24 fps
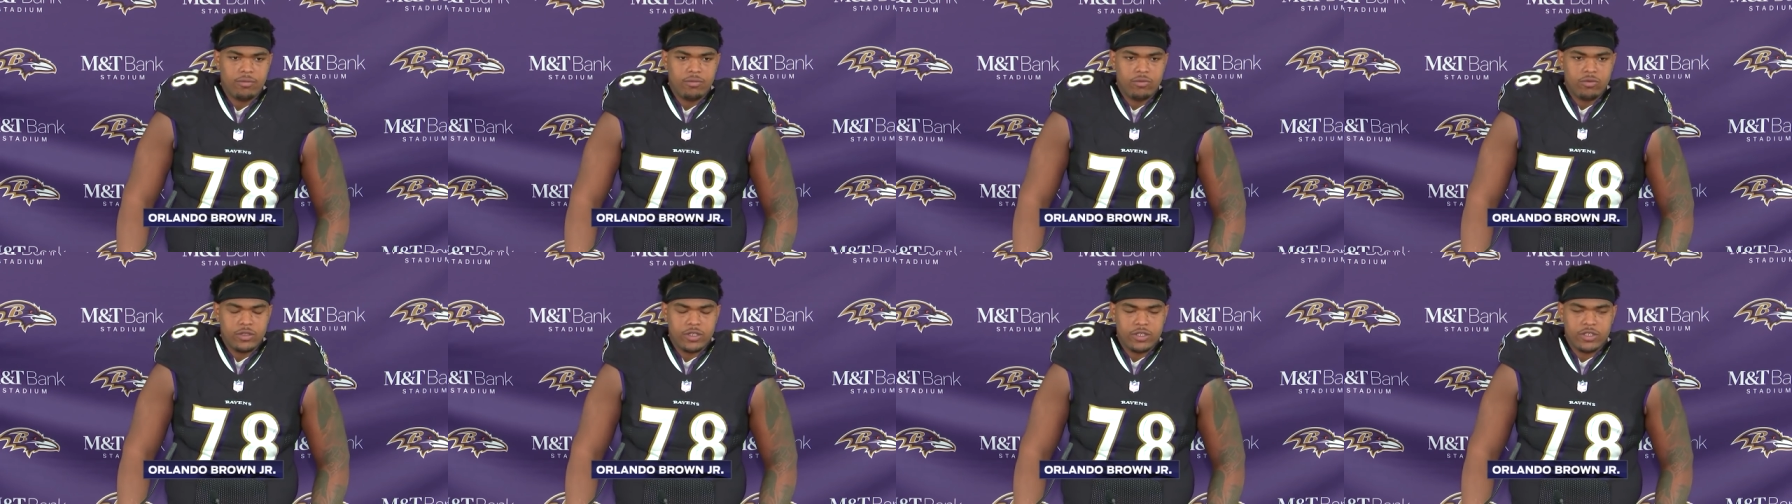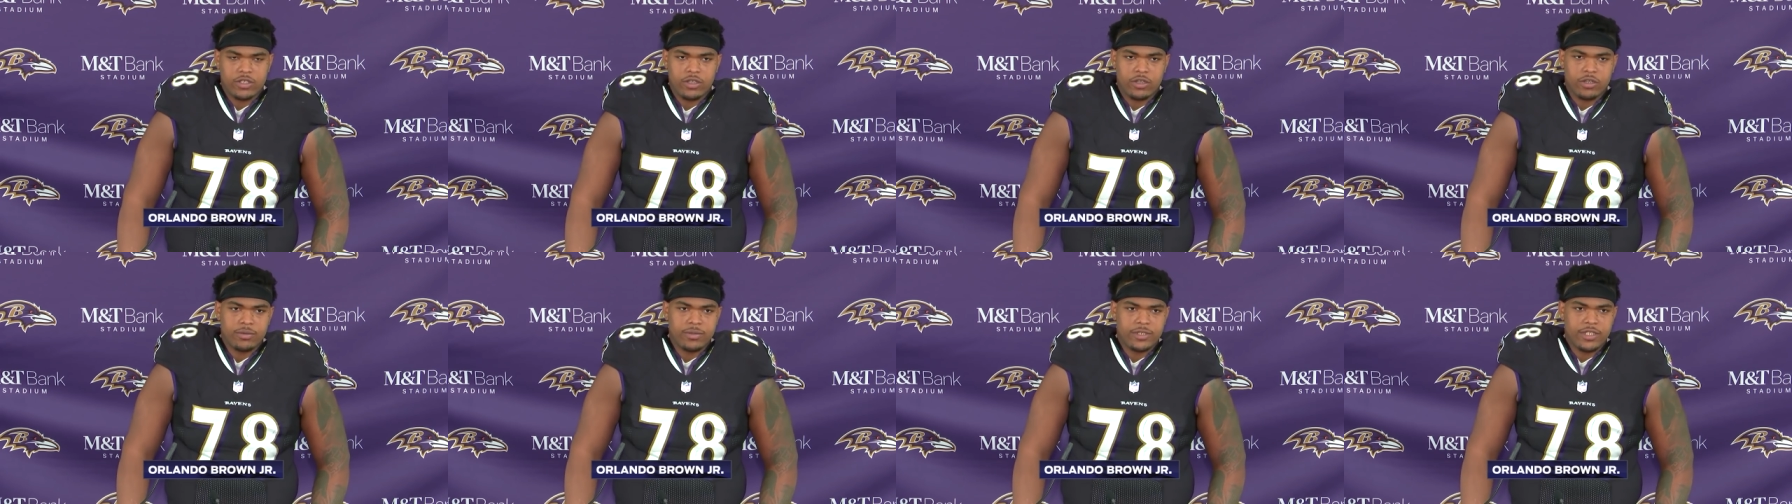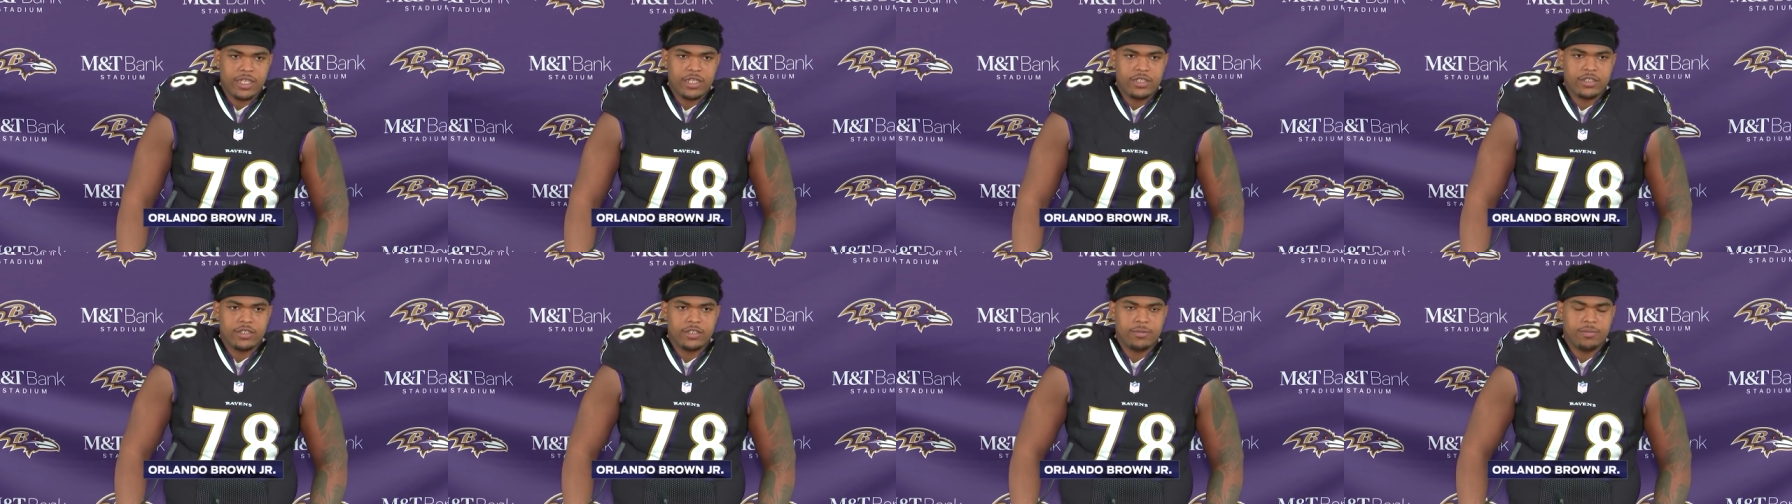with the
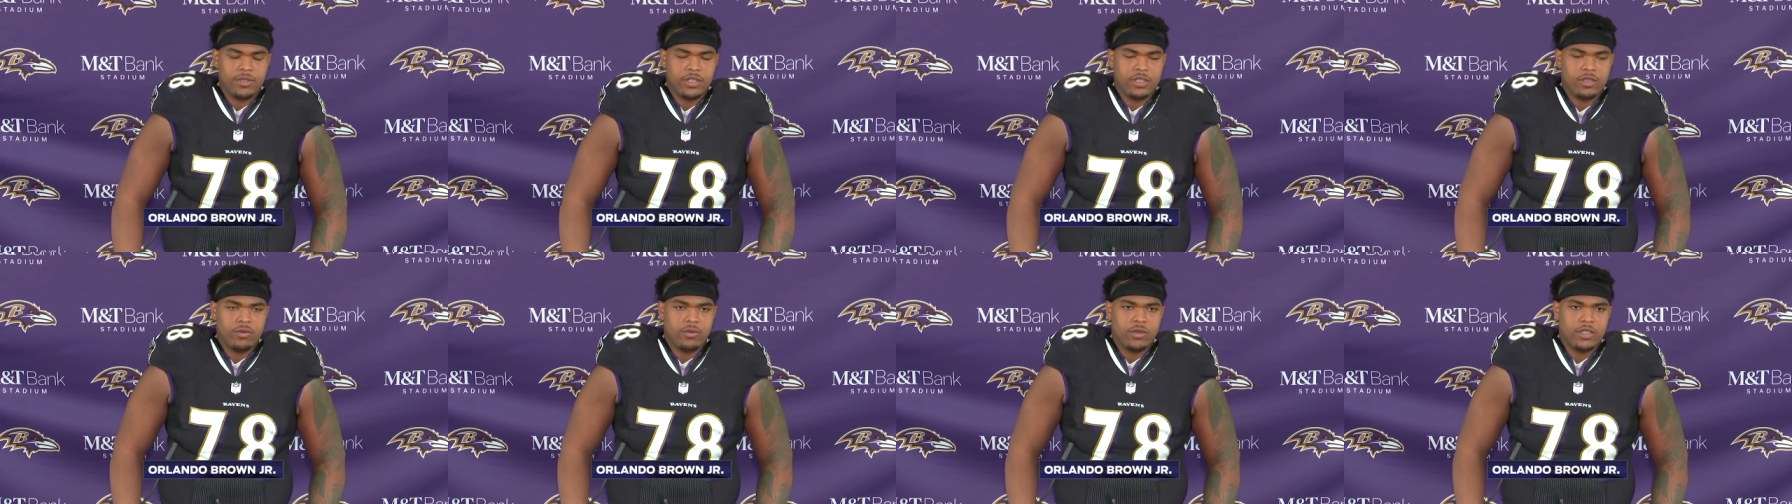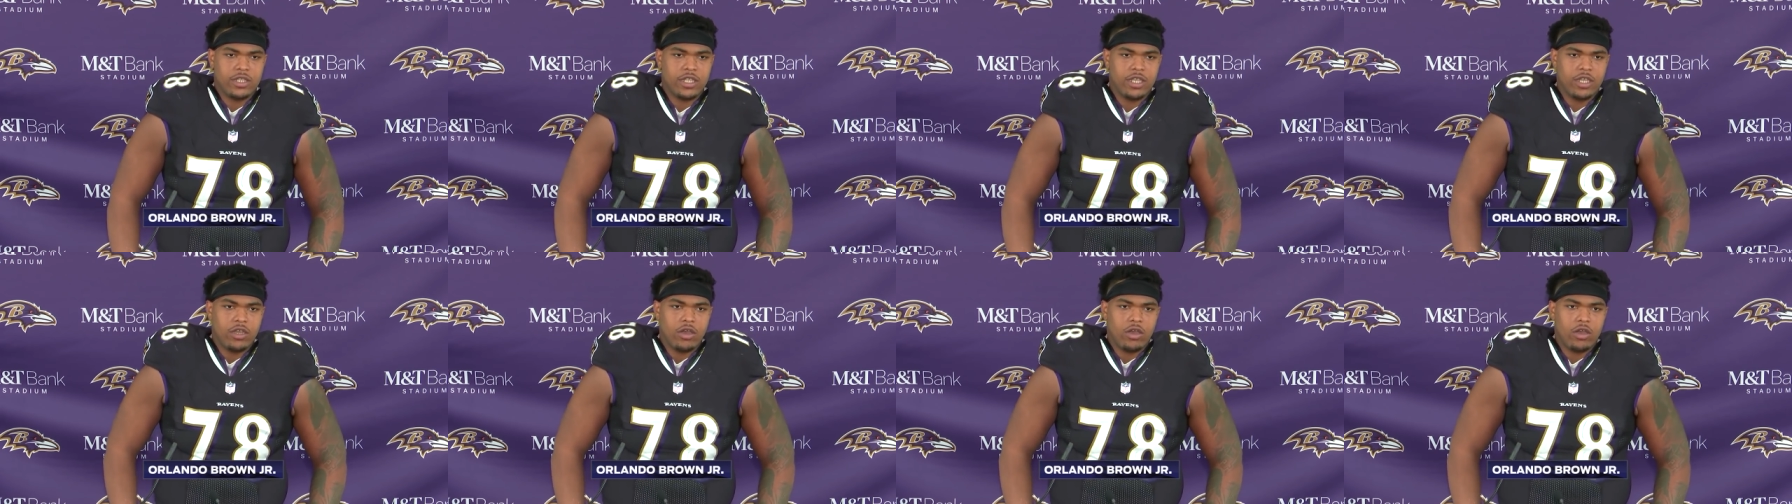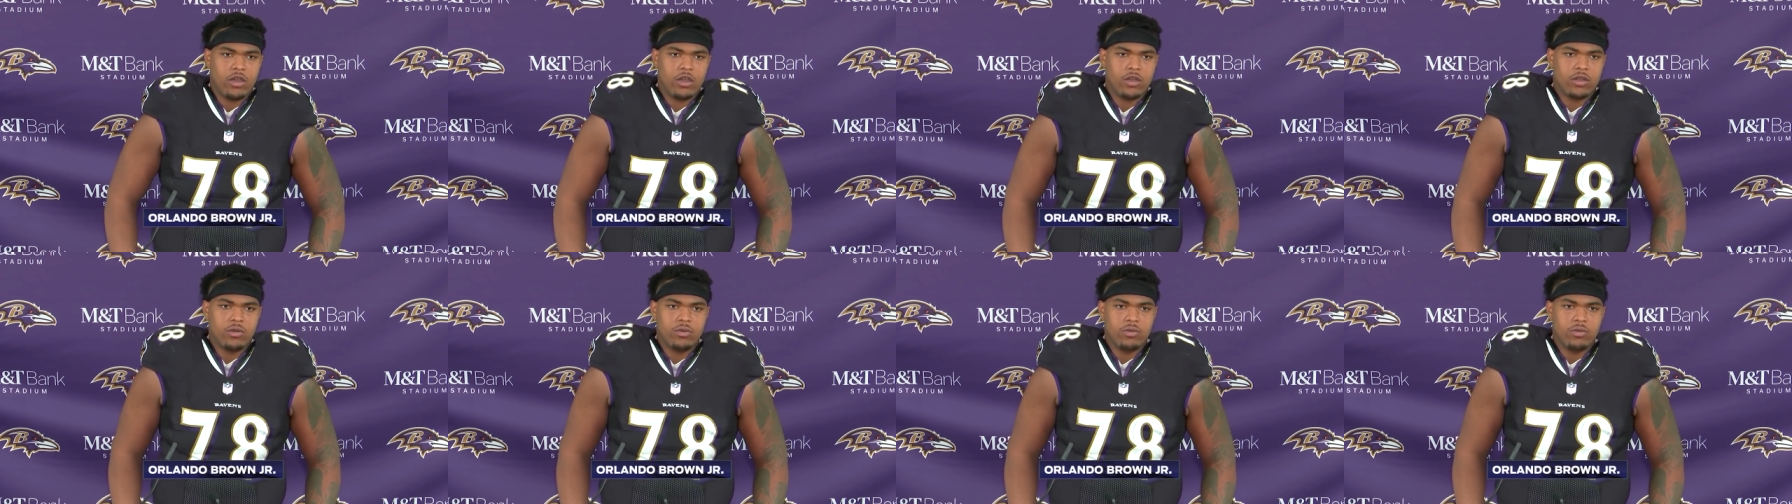circumstances being what they are,